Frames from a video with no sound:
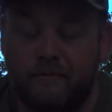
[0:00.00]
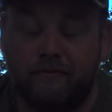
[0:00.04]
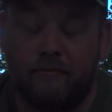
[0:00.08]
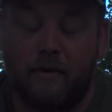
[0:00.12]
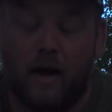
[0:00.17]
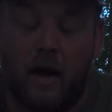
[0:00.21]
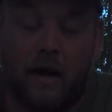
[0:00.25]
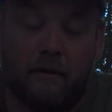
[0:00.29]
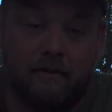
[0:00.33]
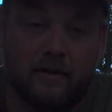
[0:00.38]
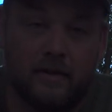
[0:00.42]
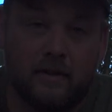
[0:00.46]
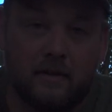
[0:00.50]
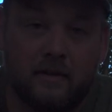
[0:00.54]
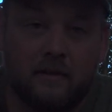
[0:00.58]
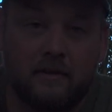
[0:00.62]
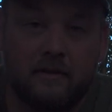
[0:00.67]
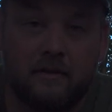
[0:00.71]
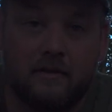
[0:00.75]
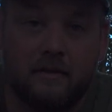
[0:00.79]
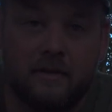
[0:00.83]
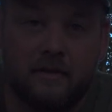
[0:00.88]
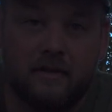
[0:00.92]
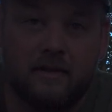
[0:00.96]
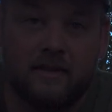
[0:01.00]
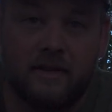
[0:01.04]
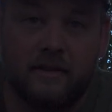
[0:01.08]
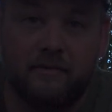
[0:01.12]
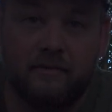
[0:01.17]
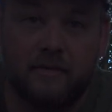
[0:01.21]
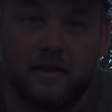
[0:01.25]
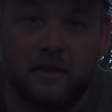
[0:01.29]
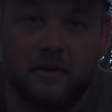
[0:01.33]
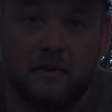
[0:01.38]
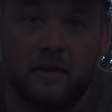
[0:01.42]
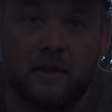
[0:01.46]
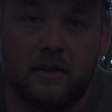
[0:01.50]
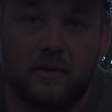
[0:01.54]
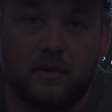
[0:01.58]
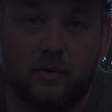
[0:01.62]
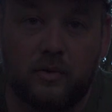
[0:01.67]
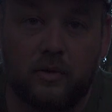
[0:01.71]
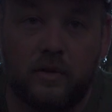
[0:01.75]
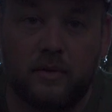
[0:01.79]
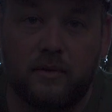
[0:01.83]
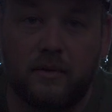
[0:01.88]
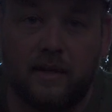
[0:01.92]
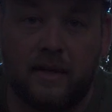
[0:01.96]
Obviously, it's
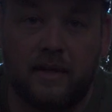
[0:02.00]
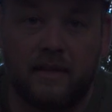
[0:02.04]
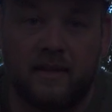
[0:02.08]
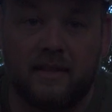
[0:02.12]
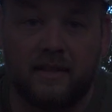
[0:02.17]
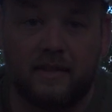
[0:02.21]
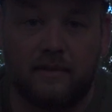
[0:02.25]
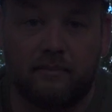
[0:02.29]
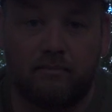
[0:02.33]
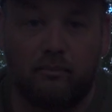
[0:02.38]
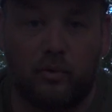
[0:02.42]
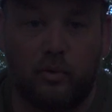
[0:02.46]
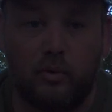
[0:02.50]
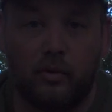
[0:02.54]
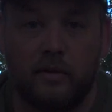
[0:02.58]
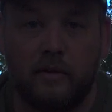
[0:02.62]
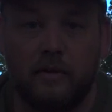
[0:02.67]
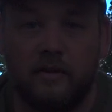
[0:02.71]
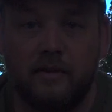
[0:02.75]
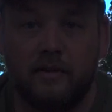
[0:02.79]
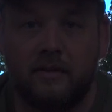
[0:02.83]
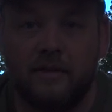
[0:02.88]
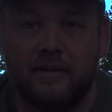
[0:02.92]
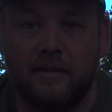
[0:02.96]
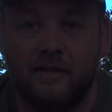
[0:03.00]
self-explanatory why that's important.